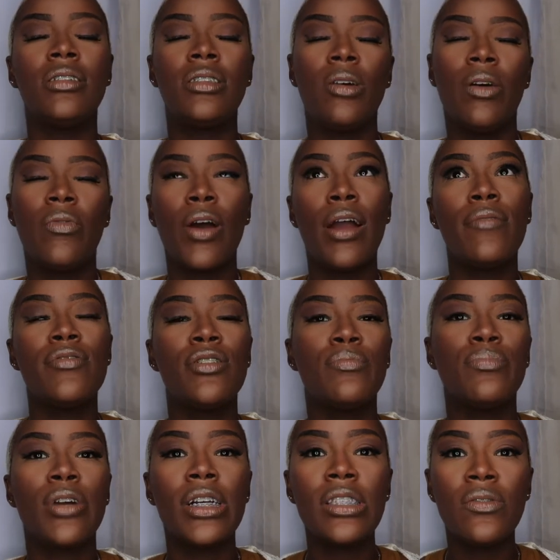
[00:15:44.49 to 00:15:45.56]
So if I have to
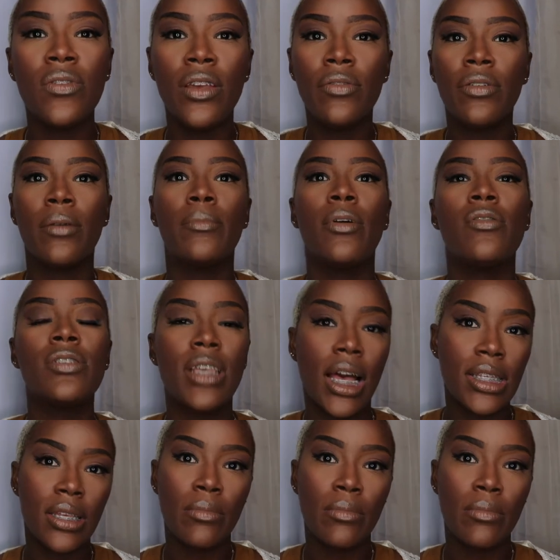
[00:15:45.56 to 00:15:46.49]
breastfeed from both sides